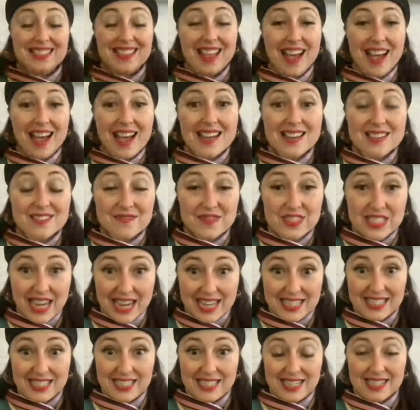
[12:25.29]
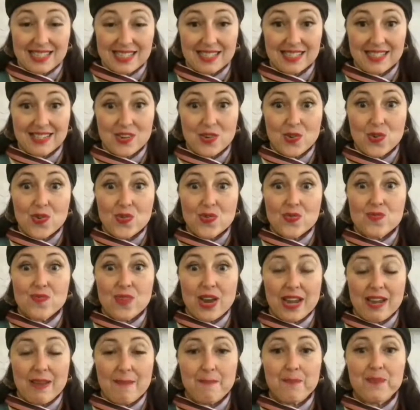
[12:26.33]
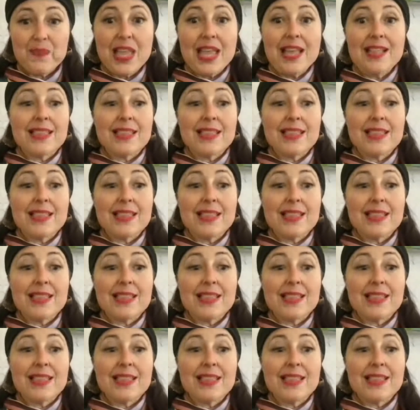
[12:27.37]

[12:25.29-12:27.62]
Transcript: lot of testing, right?